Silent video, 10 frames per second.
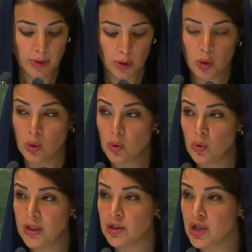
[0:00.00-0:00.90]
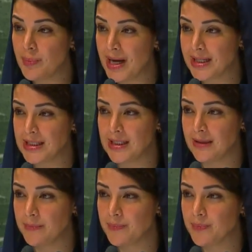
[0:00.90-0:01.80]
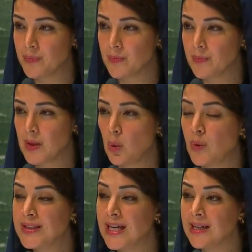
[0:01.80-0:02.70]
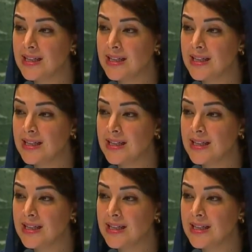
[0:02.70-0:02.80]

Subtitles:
and develop collective solutions